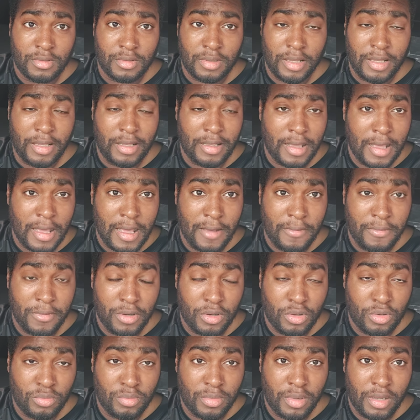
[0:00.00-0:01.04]
Ain't having
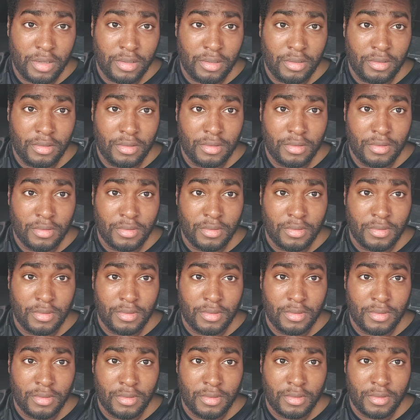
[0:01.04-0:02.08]
no money,
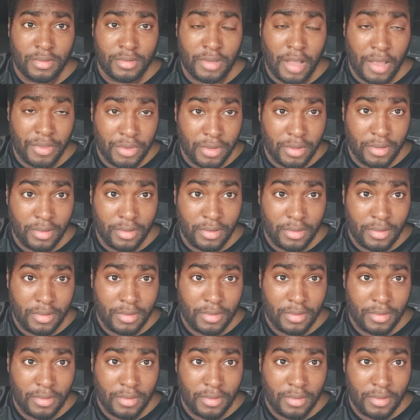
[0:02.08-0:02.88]
nothing.